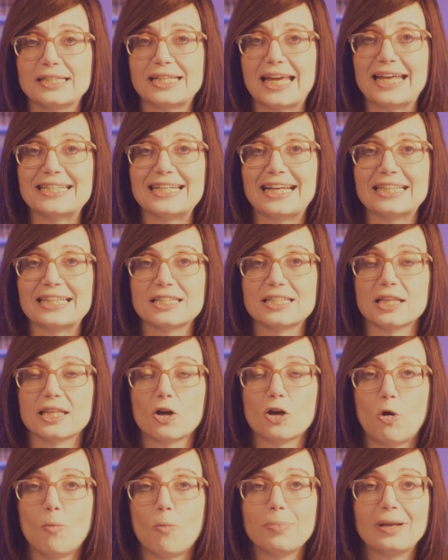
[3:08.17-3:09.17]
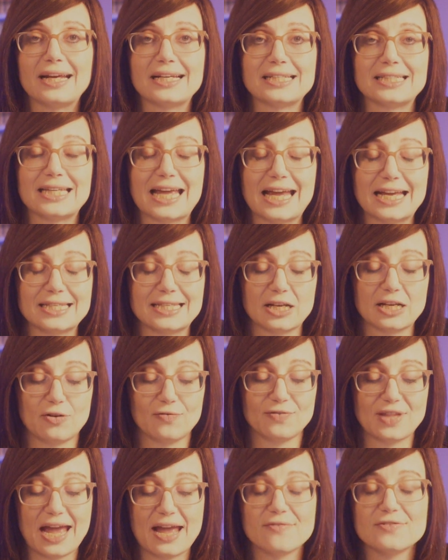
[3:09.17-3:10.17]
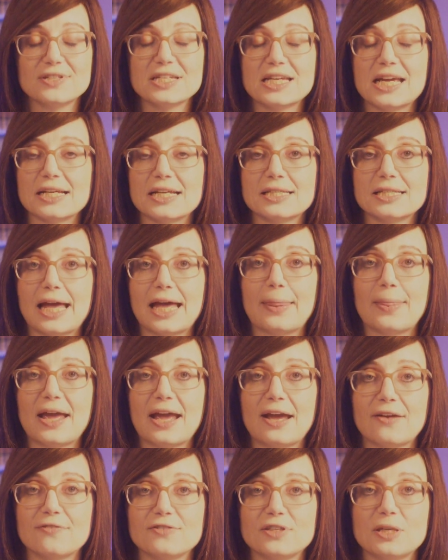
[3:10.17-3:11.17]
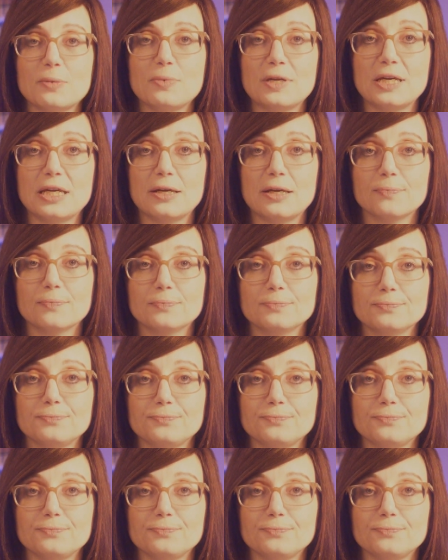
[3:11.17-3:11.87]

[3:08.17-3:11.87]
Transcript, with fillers: getting into the complex testing of the F D S and the F D P.